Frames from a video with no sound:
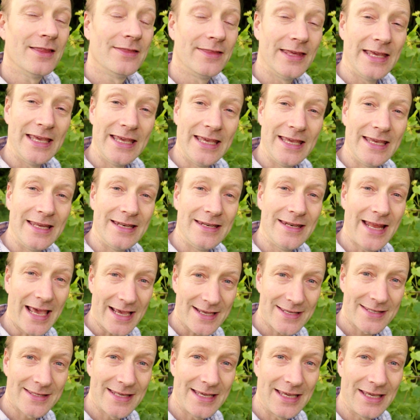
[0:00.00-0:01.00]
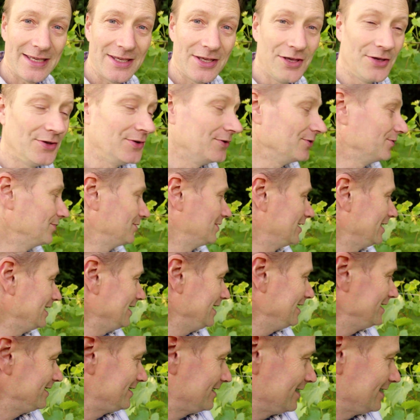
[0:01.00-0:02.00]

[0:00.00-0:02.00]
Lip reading: The next thing you need